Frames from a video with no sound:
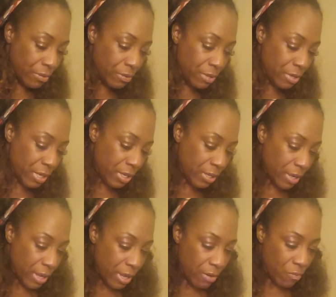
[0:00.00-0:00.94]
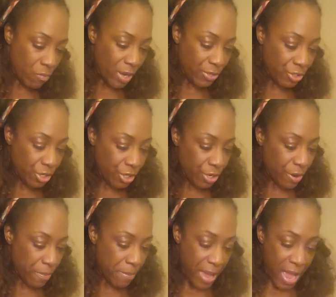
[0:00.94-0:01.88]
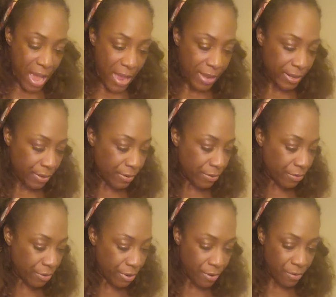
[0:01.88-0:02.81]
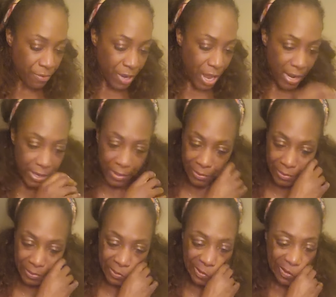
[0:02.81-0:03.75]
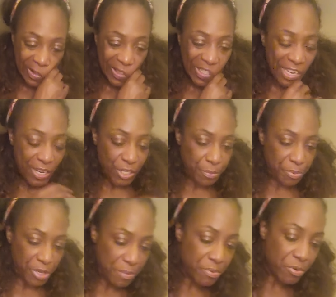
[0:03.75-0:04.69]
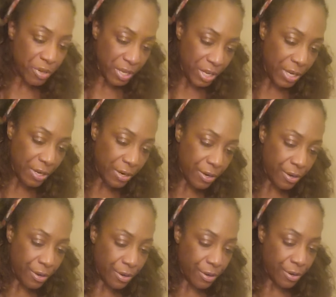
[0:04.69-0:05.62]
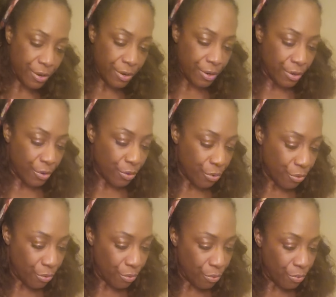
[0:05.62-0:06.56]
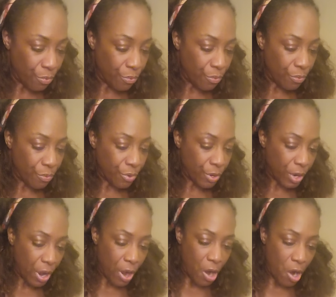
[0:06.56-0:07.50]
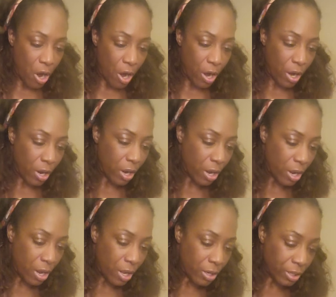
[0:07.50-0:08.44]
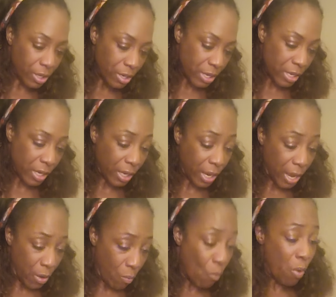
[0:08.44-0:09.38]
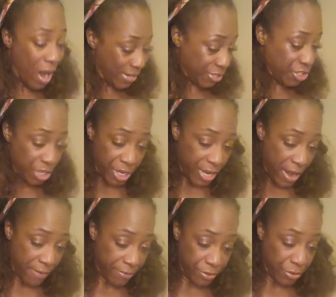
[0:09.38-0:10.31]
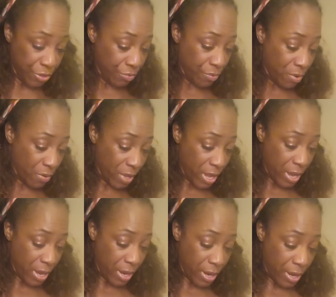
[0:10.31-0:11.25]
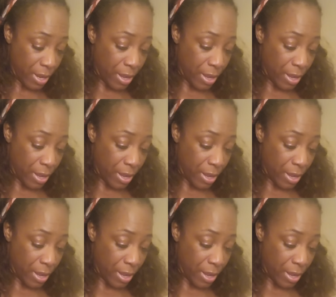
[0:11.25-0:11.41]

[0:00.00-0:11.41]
looking and watching your back, you know, like there's people here who are looking and watching after you, okay?